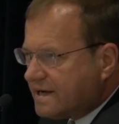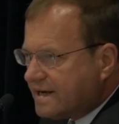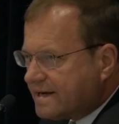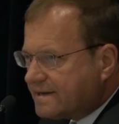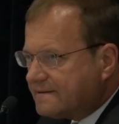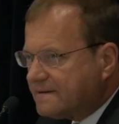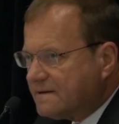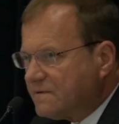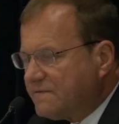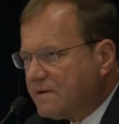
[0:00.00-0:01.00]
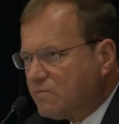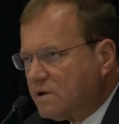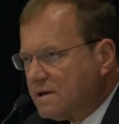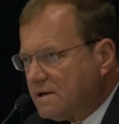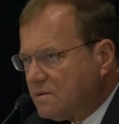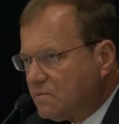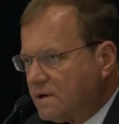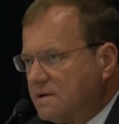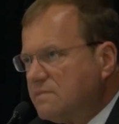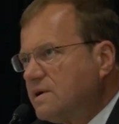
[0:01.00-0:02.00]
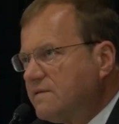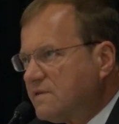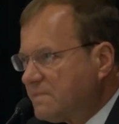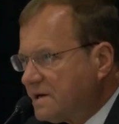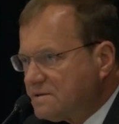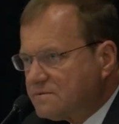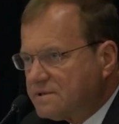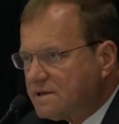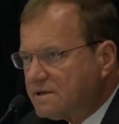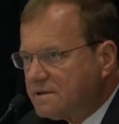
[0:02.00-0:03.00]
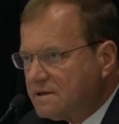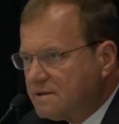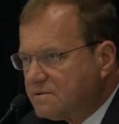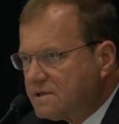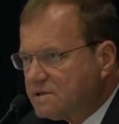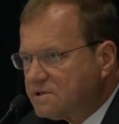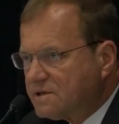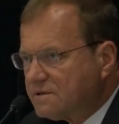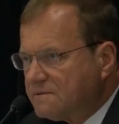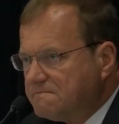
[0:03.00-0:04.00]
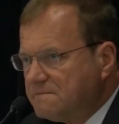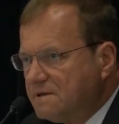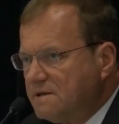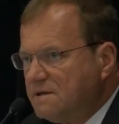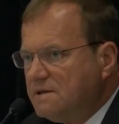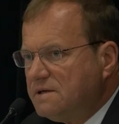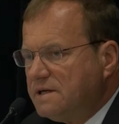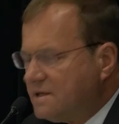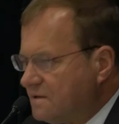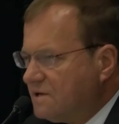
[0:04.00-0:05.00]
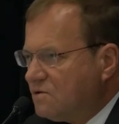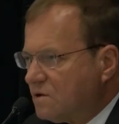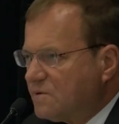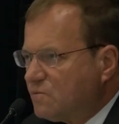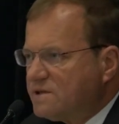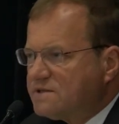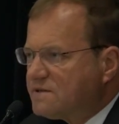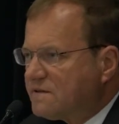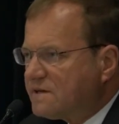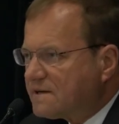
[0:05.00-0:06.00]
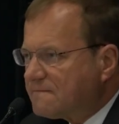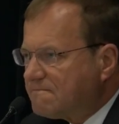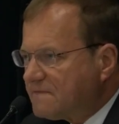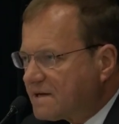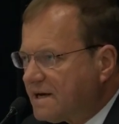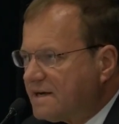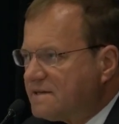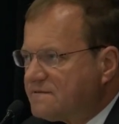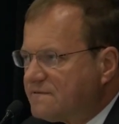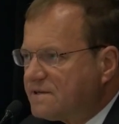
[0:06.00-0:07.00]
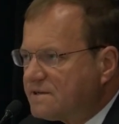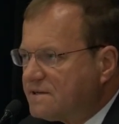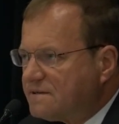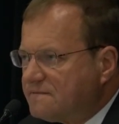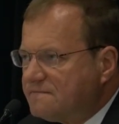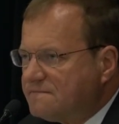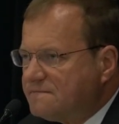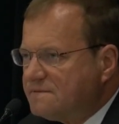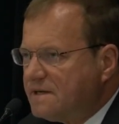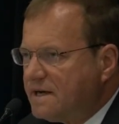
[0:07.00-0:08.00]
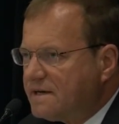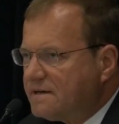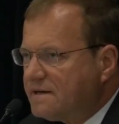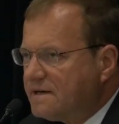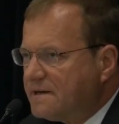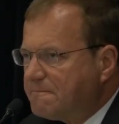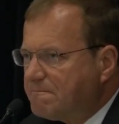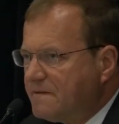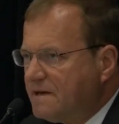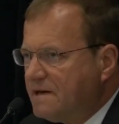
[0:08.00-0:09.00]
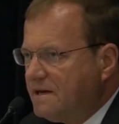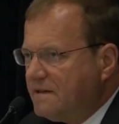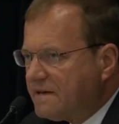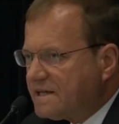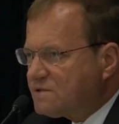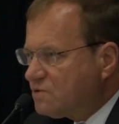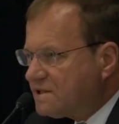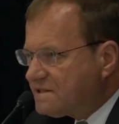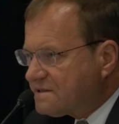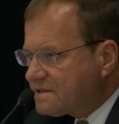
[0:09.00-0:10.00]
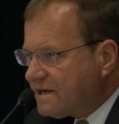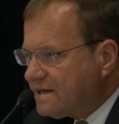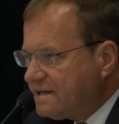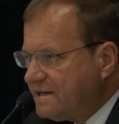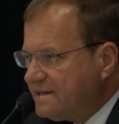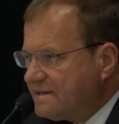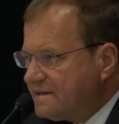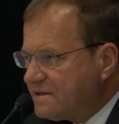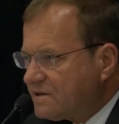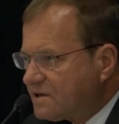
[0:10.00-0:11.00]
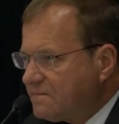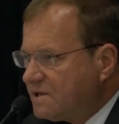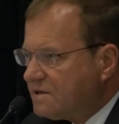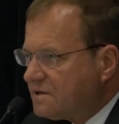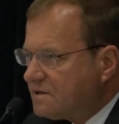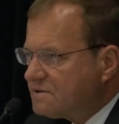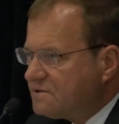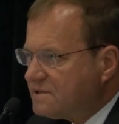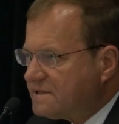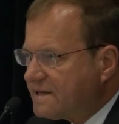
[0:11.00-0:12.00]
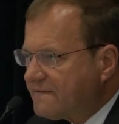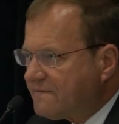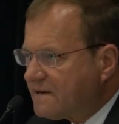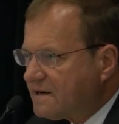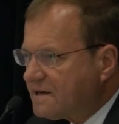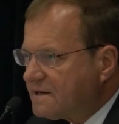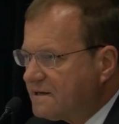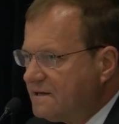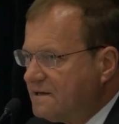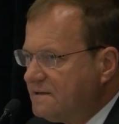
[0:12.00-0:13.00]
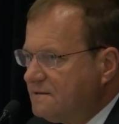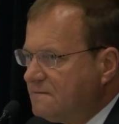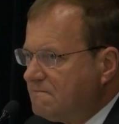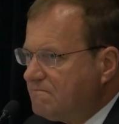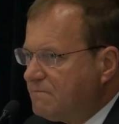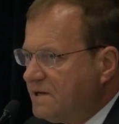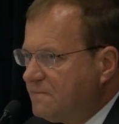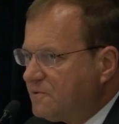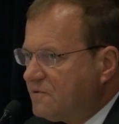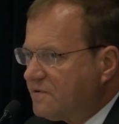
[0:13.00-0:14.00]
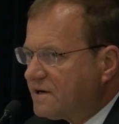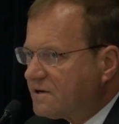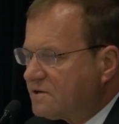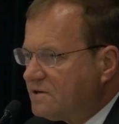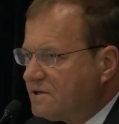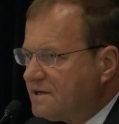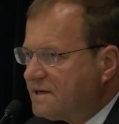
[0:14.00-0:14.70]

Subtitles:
And we've had one of our panels, a retired lieutenant general. It normally wins the thing. The guy is very good, and that's what's kind of needed in the Army, are to identify people that are good at